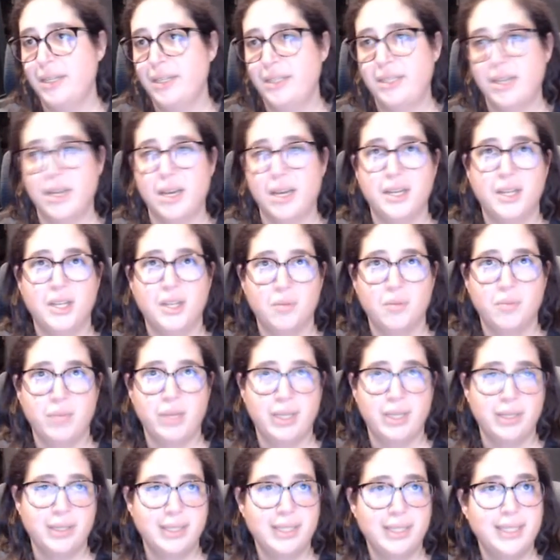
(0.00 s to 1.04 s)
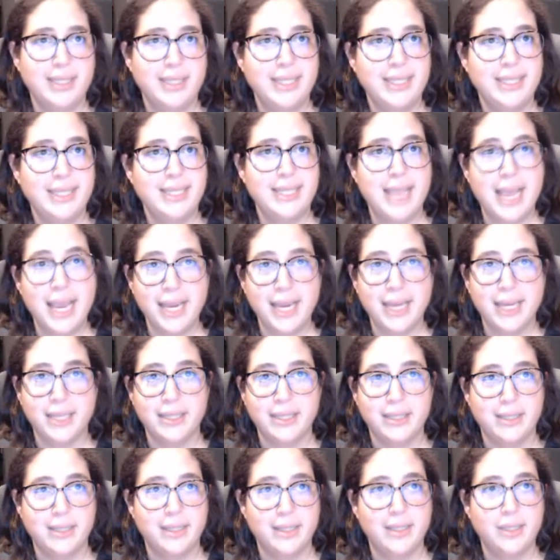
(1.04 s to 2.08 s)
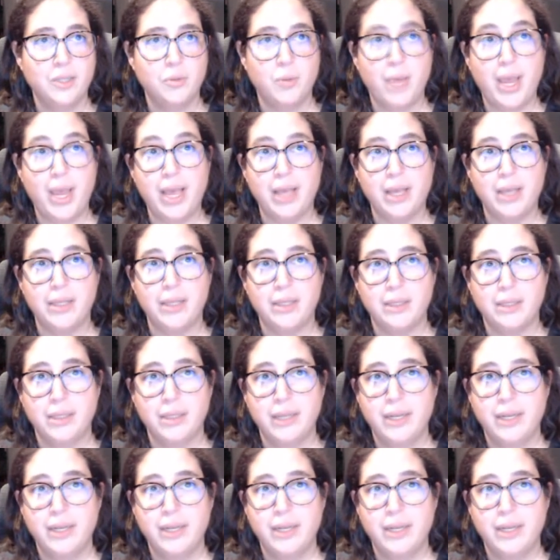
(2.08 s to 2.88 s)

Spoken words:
documents and designs as well,